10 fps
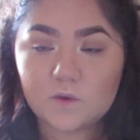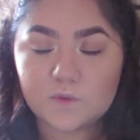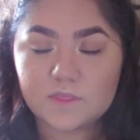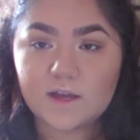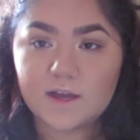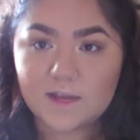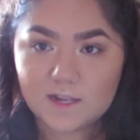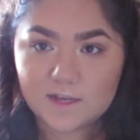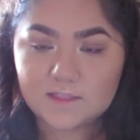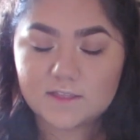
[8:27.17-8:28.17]
And with the
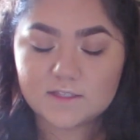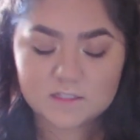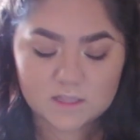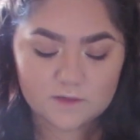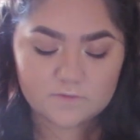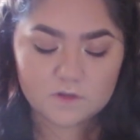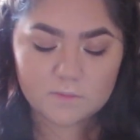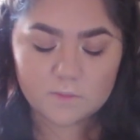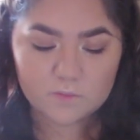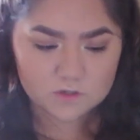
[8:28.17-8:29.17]
highlight that's left
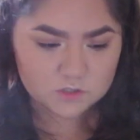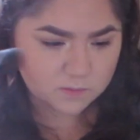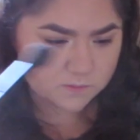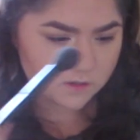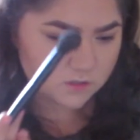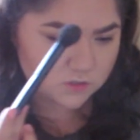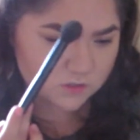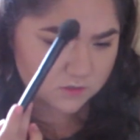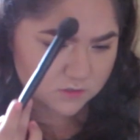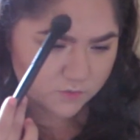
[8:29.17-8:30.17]
on my brush, I'm going to
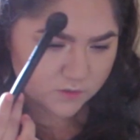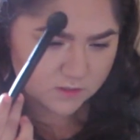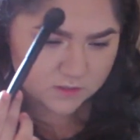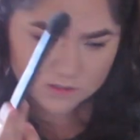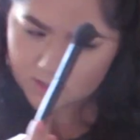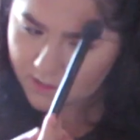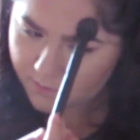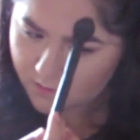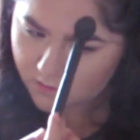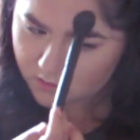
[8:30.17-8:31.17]
just quickly tap
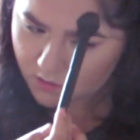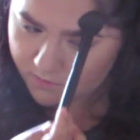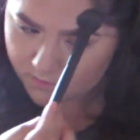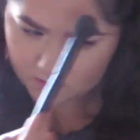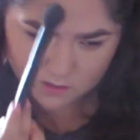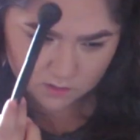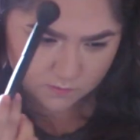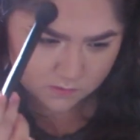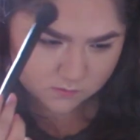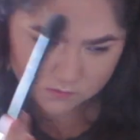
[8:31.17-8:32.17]
it on top of my
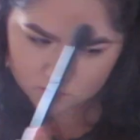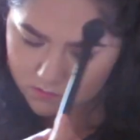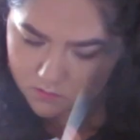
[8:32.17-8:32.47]
eyebrows.